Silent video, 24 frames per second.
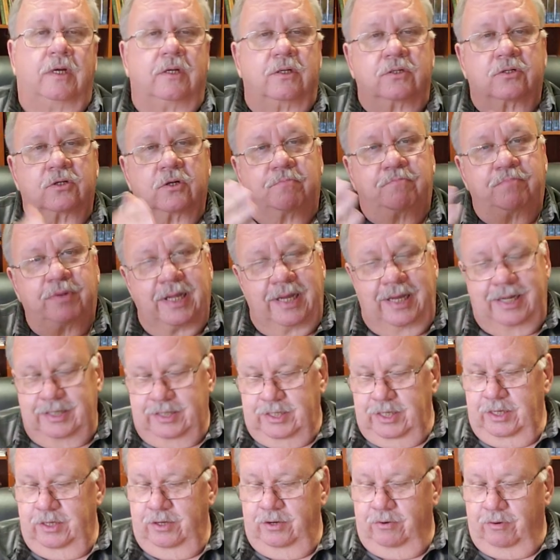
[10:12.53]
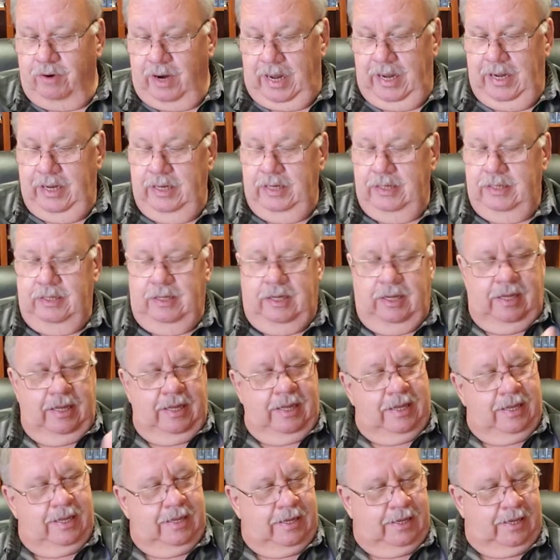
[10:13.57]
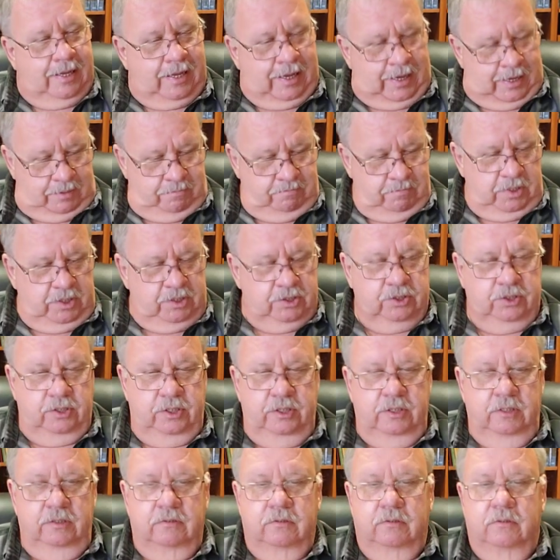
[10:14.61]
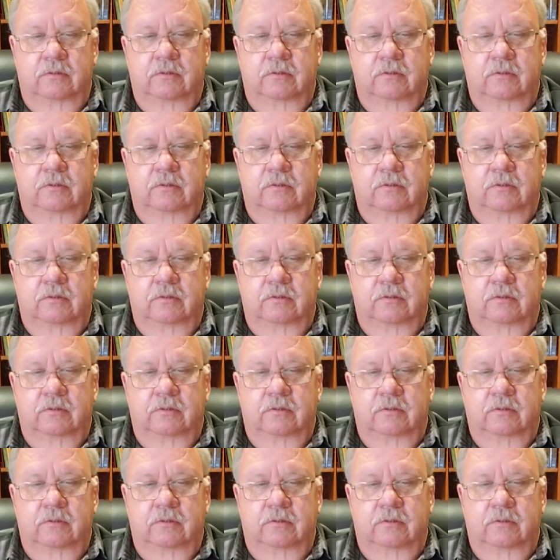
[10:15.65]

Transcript: So planting grain and mustard,